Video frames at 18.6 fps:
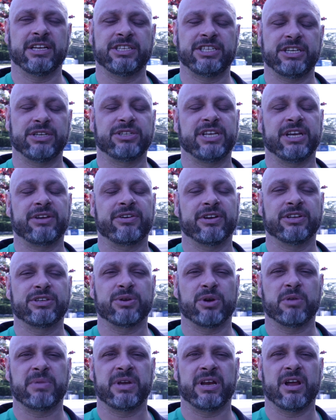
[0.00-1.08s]
geosynchronous
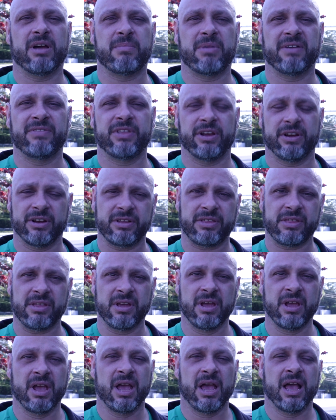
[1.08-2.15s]
orbit above the Earth,
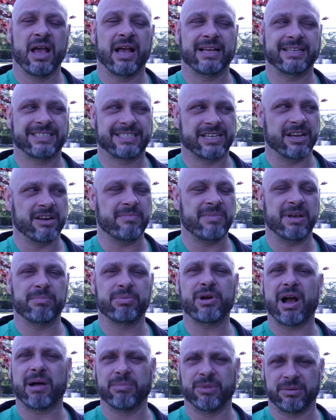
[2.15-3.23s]
it's going to be a
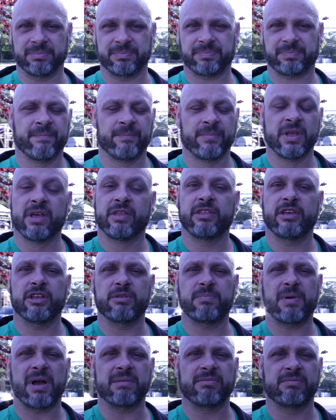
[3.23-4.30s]
problem. The
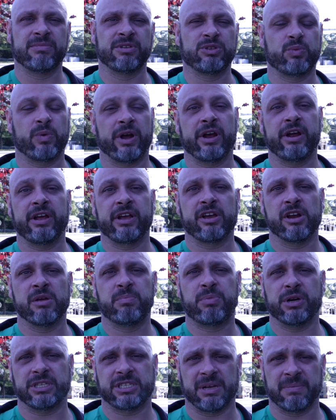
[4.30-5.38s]
other problem is, where are you going
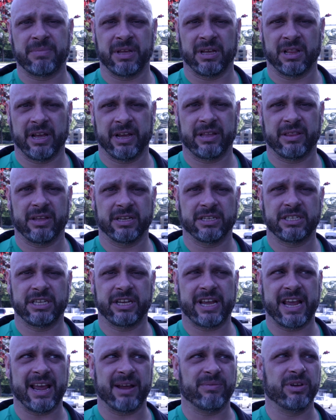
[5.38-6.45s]
to put something like this?
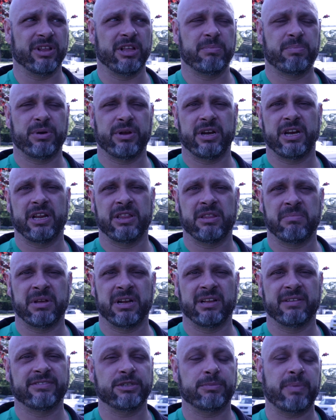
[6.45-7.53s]
You can't really put it in the
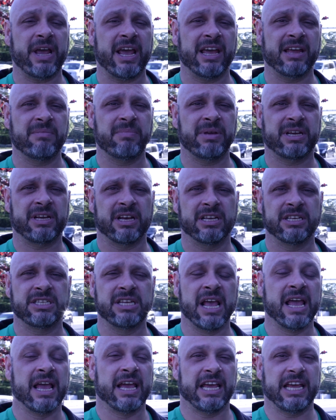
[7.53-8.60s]
middle of Japan, because
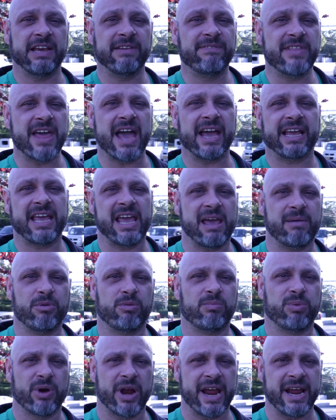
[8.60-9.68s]
if that
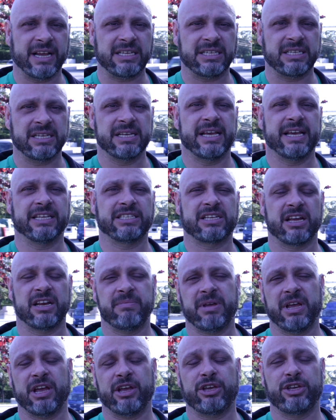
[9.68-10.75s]
cable breaks, it's going to
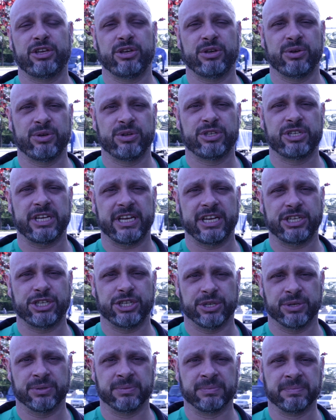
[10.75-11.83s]
be a huge
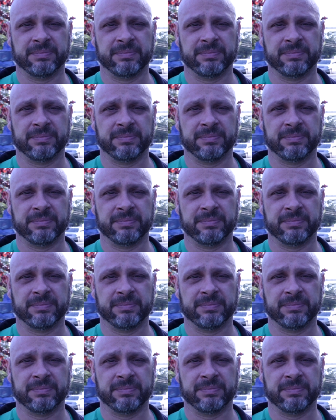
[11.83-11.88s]
issue.